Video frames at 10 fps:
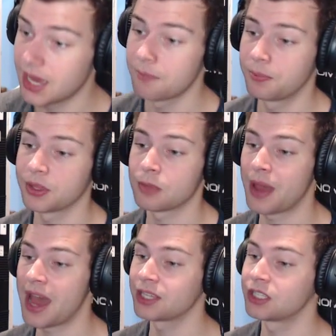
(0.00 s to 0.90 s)
But the
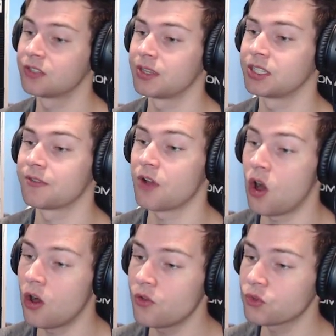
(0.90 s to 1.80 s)
passive is if
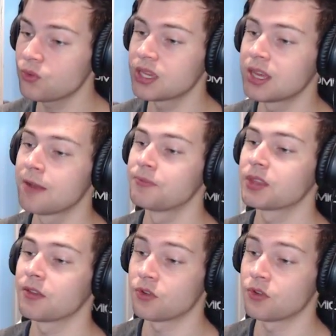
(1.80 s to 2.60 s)
all 3 of your